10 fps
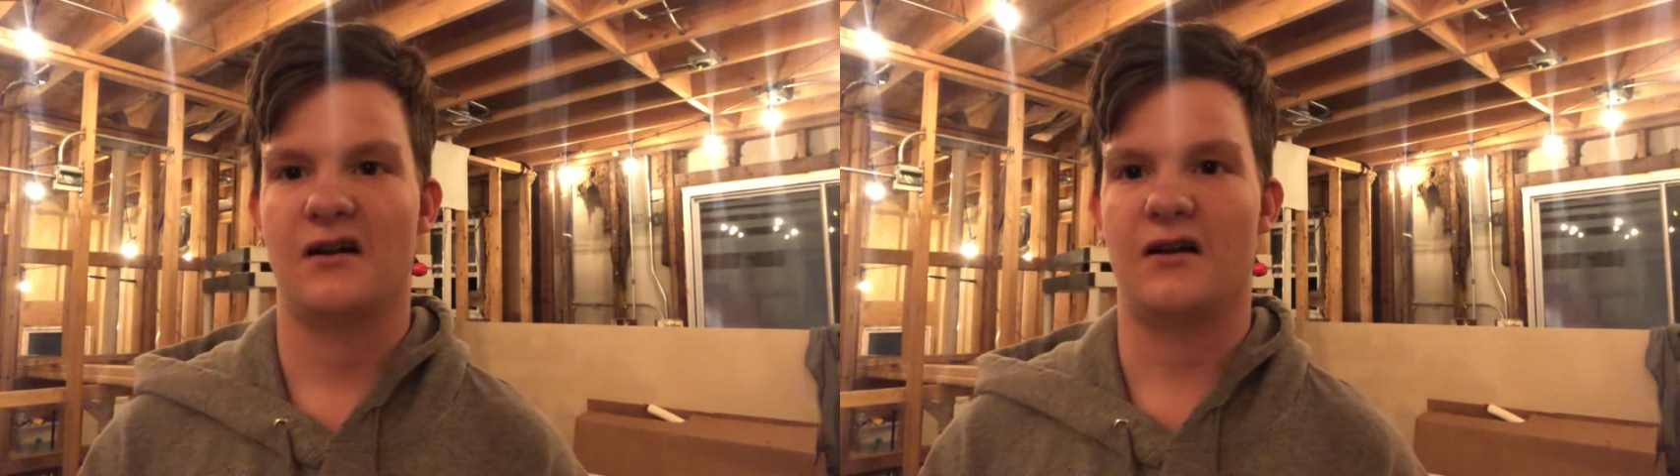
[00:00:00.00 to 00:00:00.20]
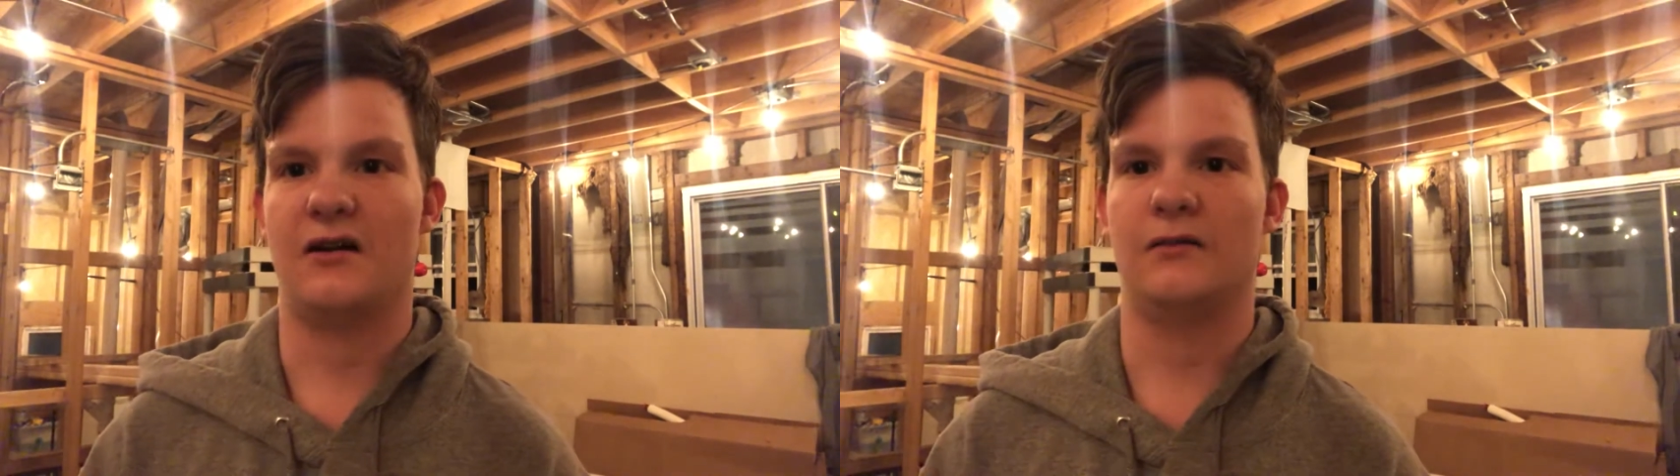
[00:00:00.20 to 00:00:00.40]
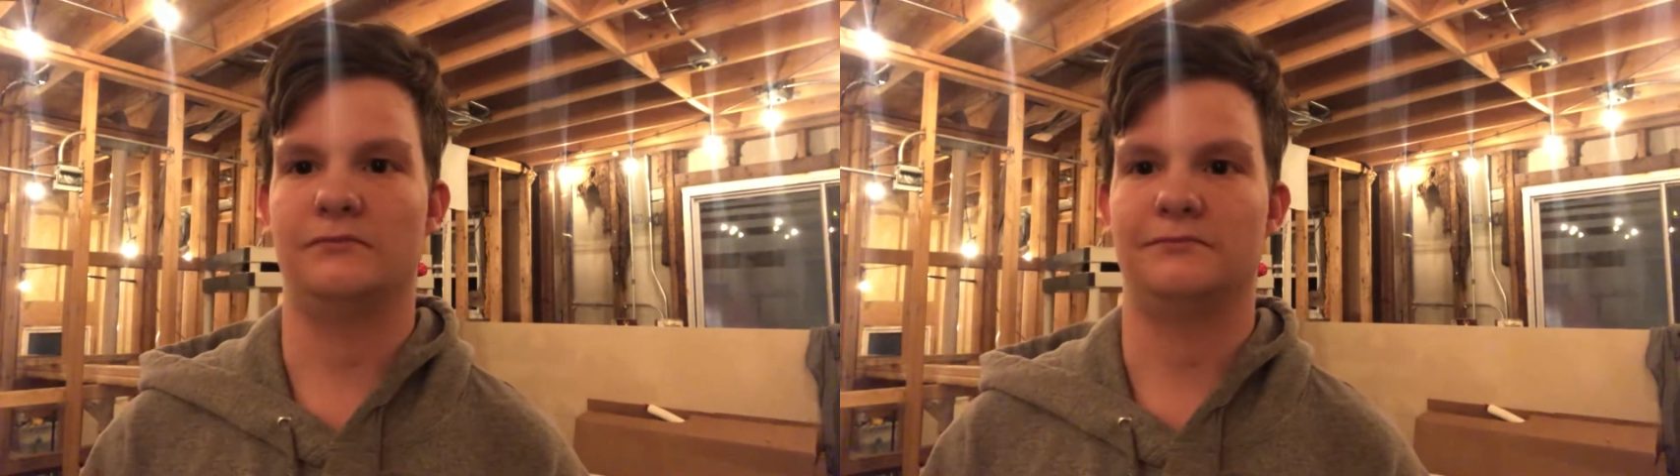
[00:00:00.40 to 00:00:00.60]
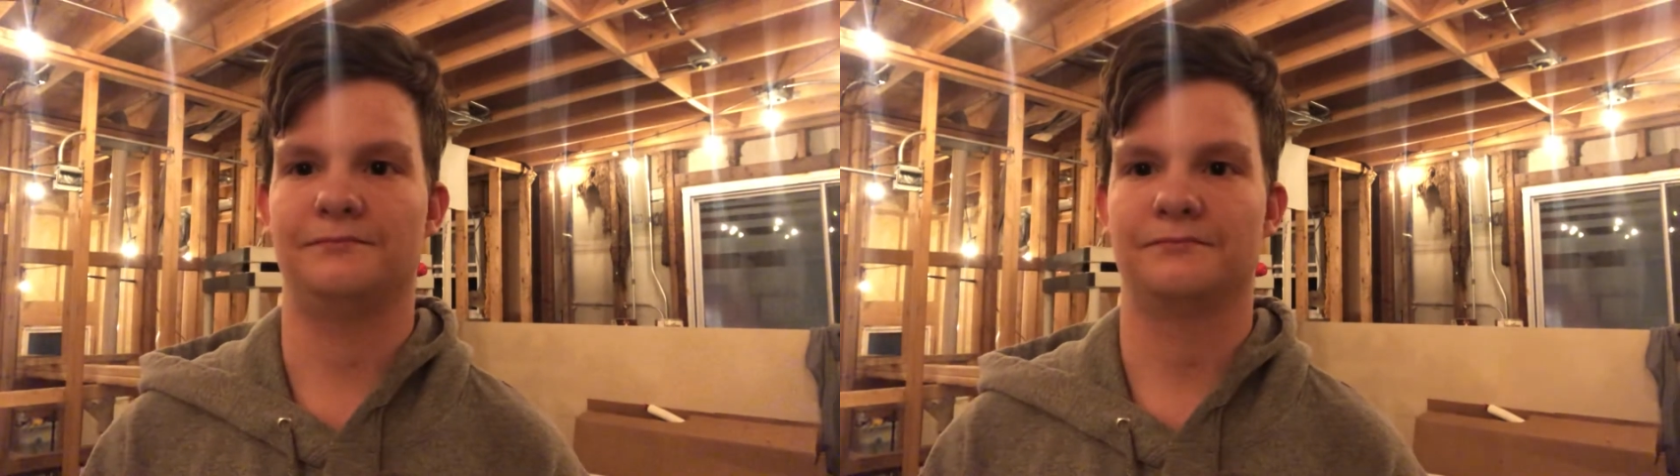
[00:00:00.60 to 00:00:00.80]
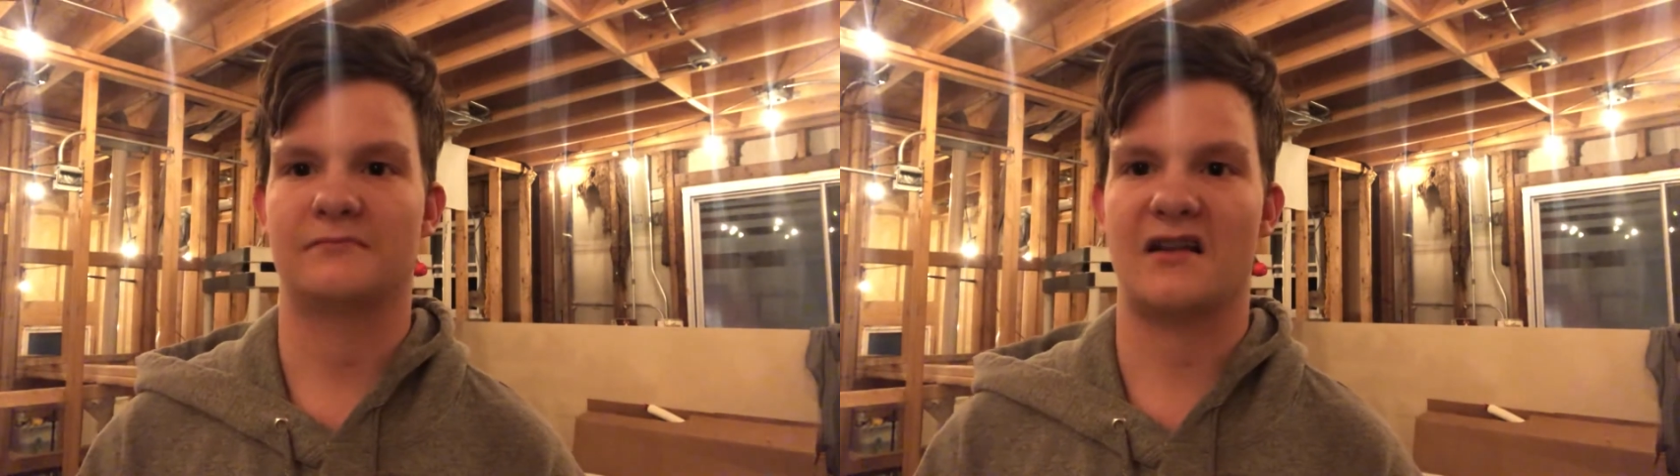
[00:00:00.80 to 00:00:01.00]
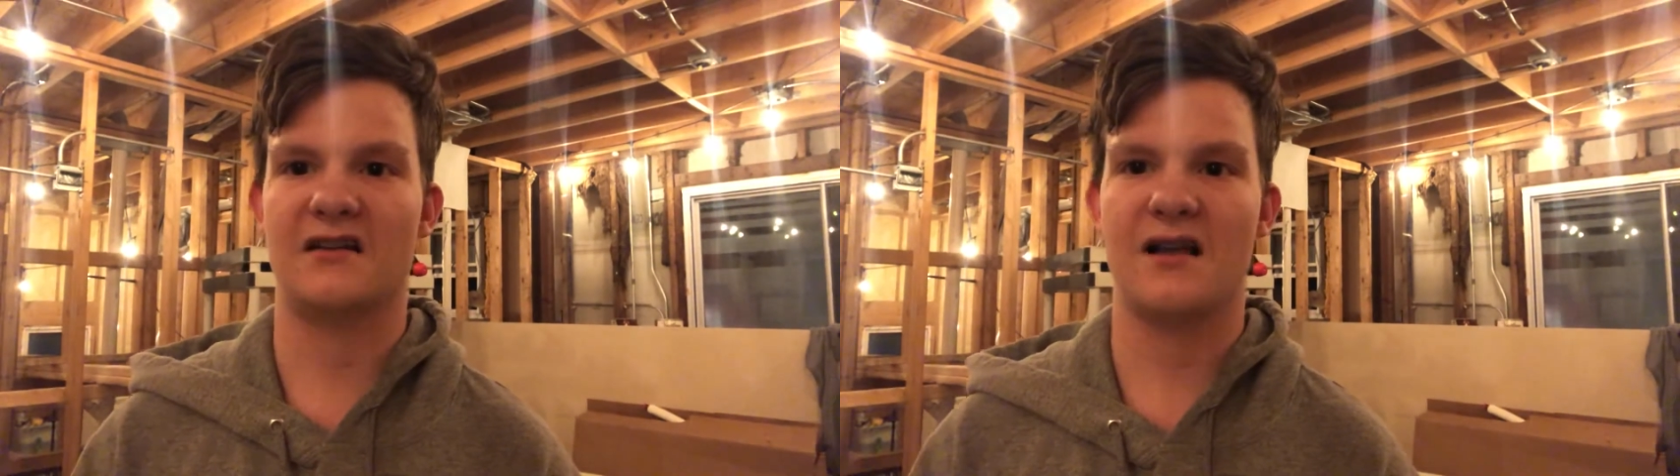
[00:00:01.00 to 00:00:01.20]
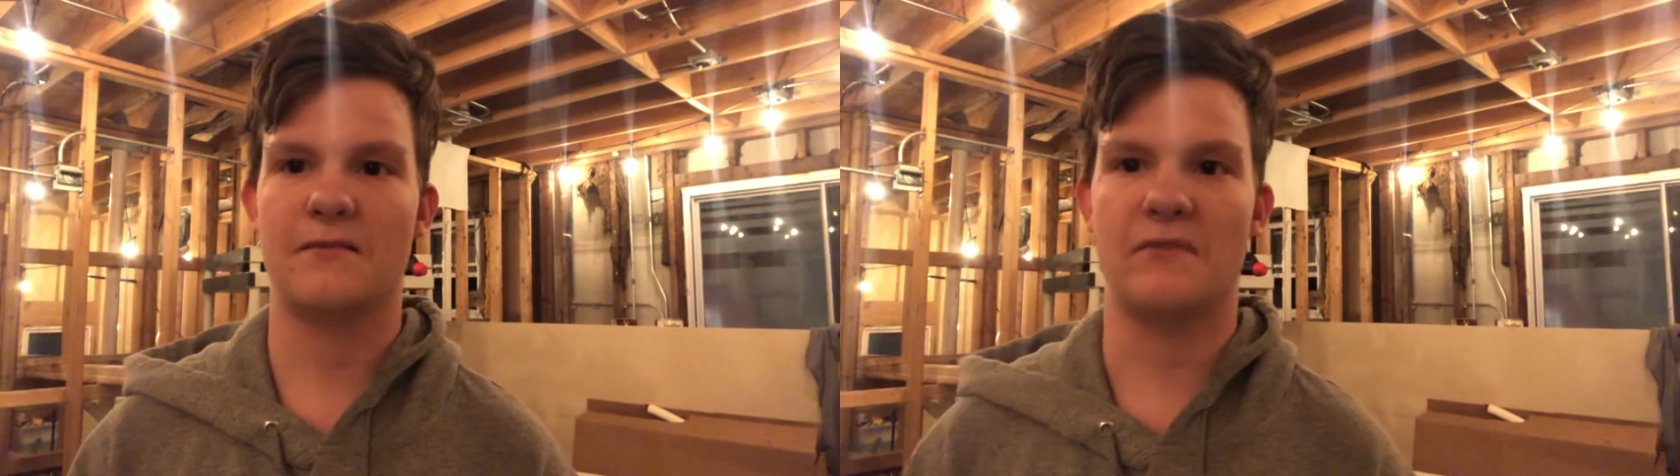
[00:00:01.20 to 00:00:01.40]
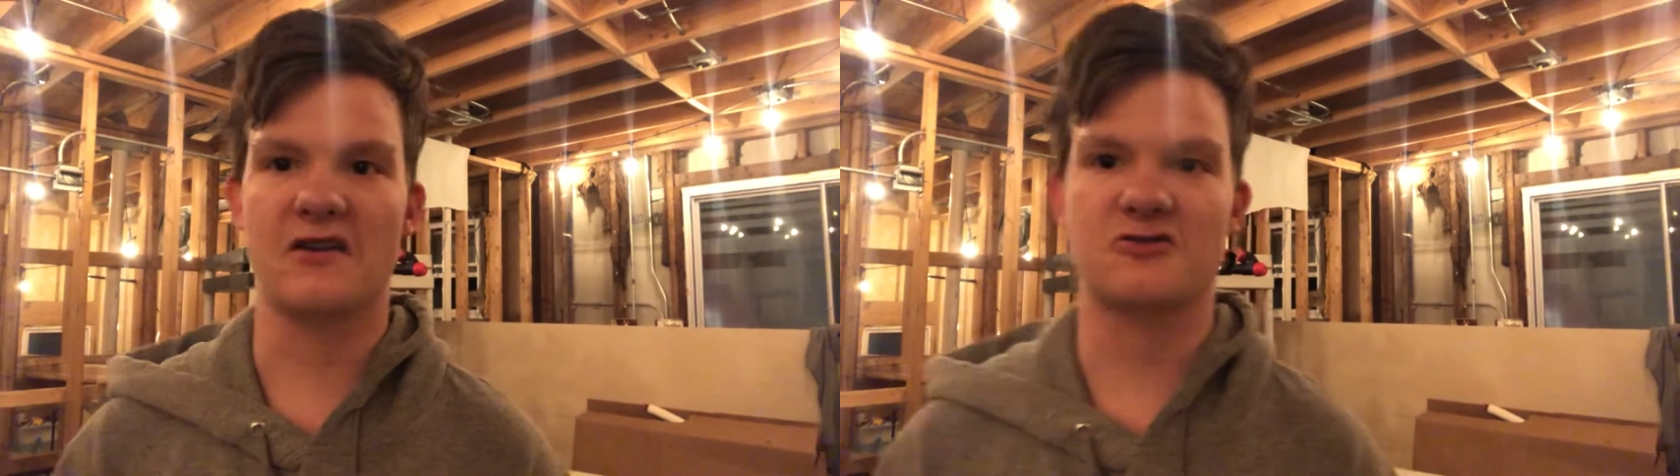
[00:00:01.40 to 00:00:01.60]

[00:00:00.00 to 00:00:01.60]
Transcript: that a lot of bike